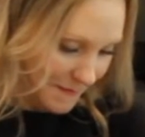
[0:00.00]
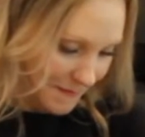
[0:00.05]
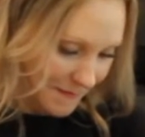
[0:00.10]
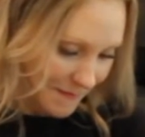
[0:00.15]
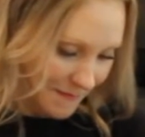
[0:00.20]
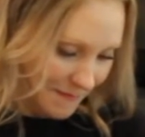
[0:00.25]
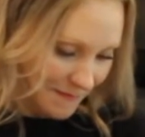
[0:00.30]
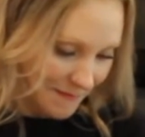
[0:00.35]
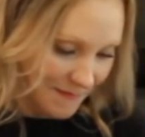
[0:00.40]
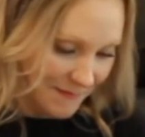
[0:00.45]

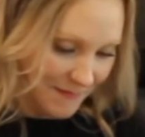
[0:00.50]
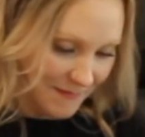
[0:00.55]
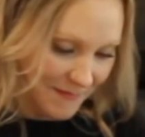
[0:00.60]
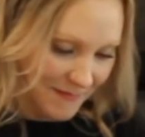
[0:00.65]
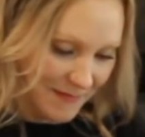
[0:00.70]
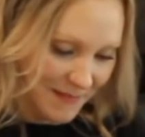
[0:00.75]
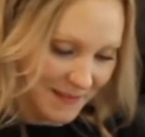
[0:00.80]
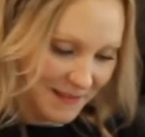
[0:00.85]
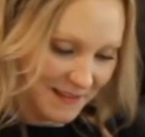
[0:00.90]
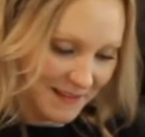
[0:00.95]

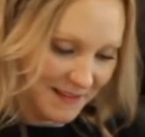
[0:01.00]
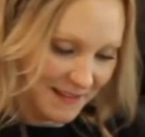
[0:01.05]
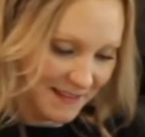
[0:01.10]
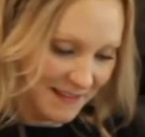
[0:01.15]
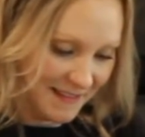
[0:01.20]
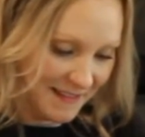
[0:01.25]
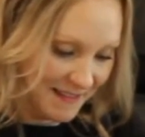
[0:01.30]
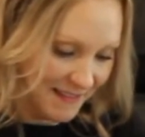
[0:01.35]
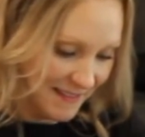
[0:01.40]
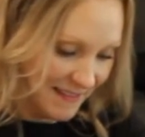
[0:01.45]

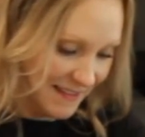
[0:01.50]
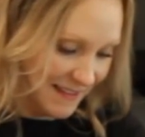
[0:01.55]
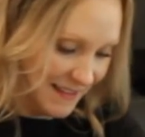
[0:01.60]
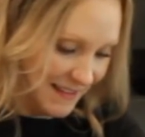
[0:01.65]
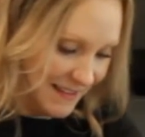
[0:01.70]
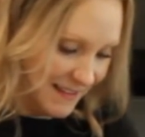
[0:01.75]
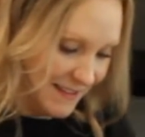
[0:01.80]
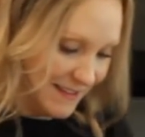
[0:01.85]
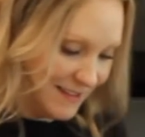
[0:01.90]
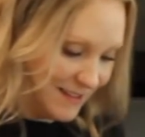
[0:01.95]

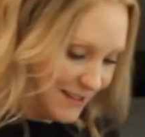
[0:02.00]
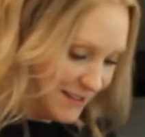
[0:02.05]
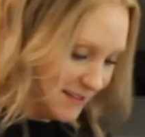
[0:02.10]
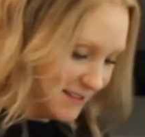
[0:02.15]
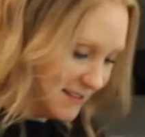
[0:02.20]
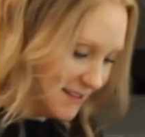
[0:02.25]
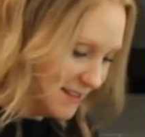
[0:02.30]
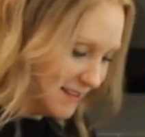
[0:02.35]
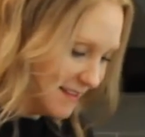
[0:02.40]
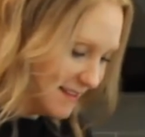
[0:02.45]

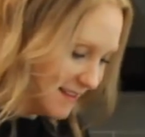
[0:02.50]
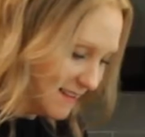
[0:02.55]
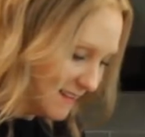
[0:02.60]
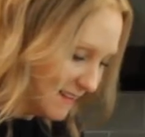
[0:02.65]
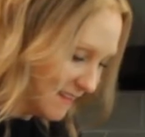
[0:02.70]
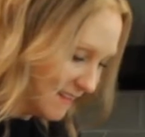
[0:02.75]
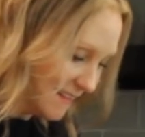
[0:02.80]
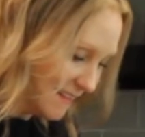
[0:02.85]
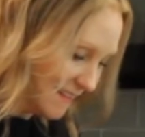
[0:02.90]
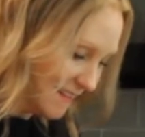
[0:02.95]

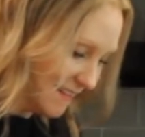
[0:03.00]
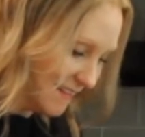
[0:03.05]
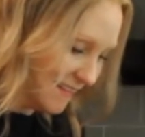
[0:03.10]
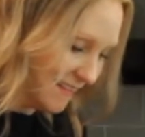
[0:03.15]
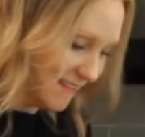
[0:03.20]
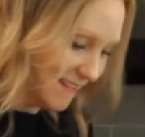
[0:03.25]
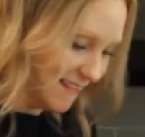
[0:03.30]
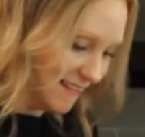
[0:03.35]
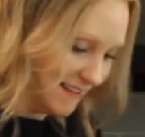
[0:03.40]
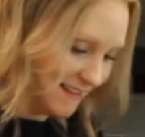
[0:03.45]

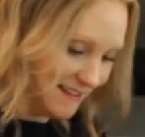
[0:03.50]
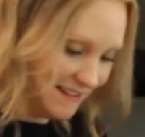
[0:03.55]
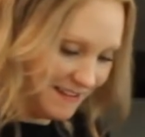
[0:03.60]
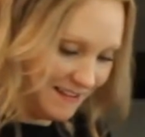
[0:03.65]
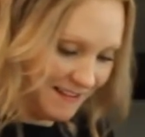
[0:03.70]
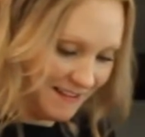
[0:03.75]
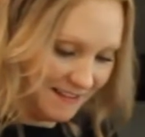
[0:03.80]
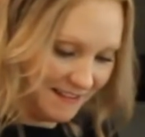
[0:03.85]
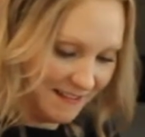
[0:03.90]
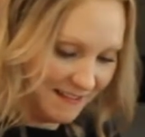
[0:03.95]

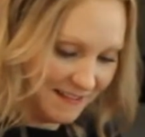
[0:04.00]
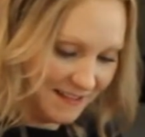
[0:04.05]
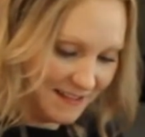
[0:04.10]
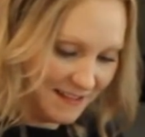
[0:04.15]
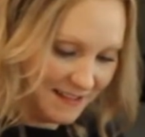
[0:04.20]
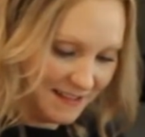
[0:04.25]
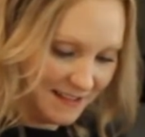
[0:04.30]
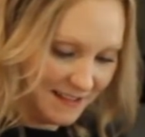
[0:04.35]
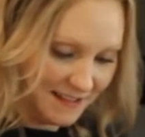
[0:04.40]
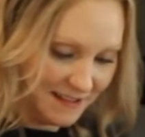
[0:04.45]

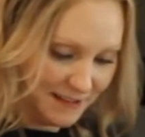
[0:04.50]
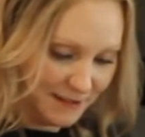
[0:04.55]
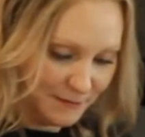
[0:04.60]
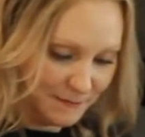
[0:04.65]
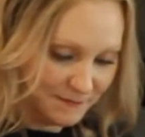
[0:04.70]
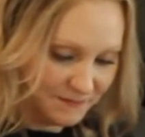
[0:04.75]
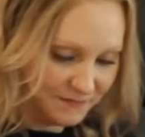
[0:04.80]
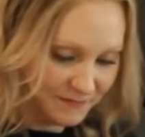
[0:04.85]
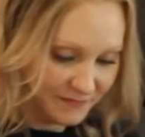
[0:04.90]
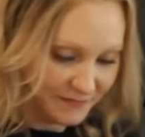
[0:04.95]

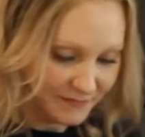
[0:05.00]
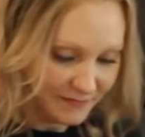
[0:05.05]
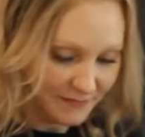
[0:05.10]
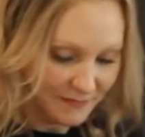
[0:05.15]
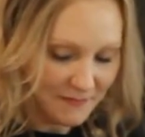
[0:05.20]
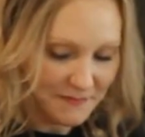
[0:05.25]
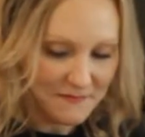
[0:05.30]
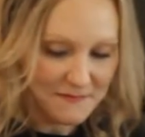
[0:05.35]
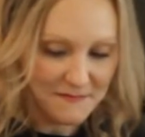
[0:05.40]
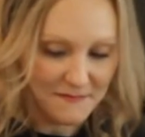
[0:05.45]

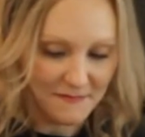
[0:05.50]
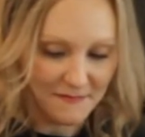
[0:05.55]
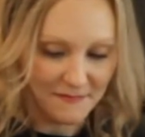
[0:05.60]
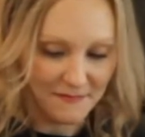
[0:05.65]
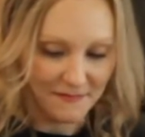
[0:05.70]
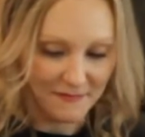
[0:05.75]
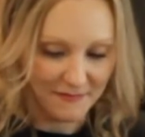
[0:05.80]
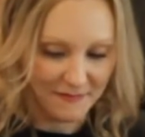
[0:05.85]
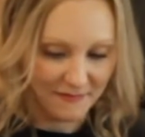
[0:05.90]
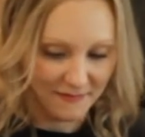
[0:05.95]

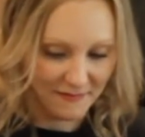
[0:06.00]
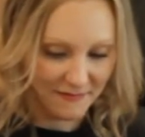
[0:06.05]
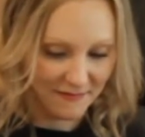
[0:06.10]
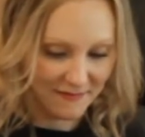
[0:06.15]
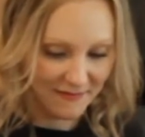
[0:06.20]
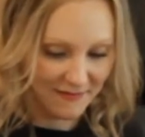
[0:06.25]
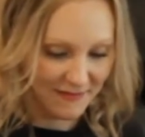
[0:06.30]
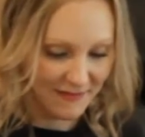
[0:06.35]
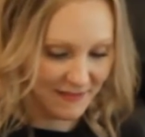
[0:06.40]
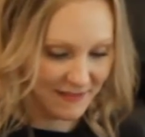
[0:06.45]

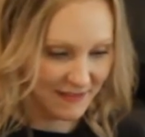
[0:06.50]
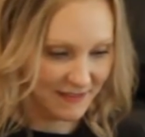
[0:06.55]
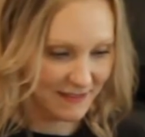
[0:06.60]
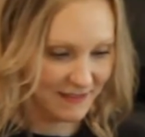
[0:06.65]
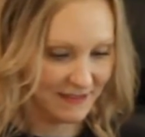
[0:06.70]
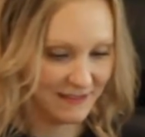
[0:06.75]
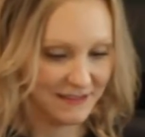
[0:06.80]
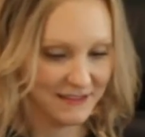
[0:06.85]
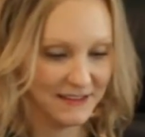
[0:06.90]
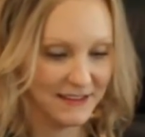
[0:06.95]

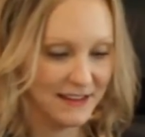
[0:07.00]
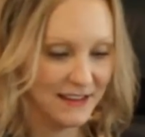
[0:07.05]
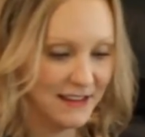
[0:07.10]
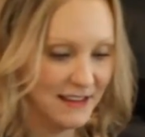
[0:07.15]
(silent)